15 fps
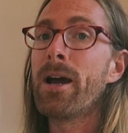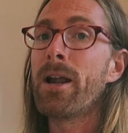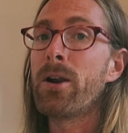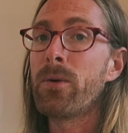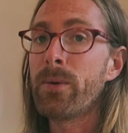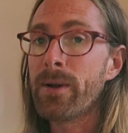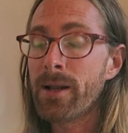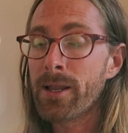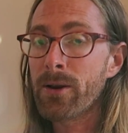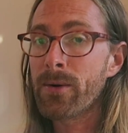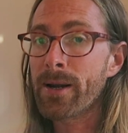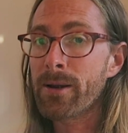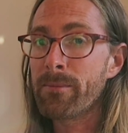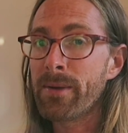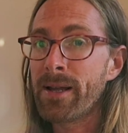I really
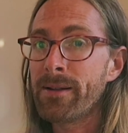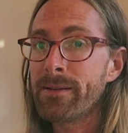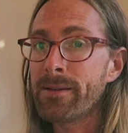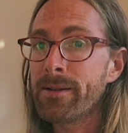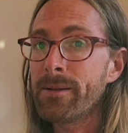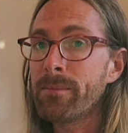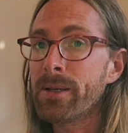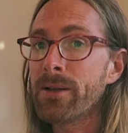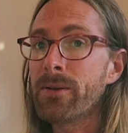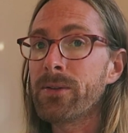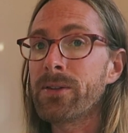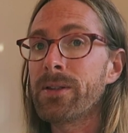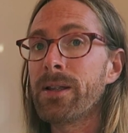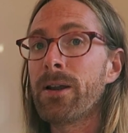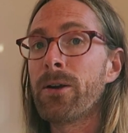recommend it
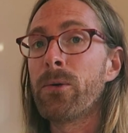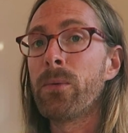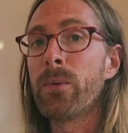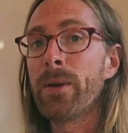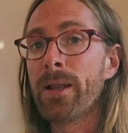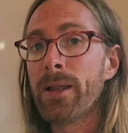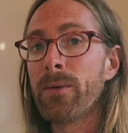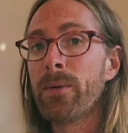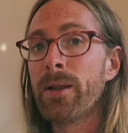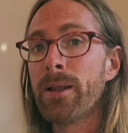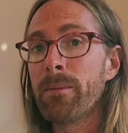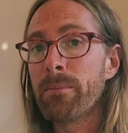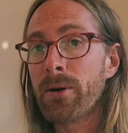because they are really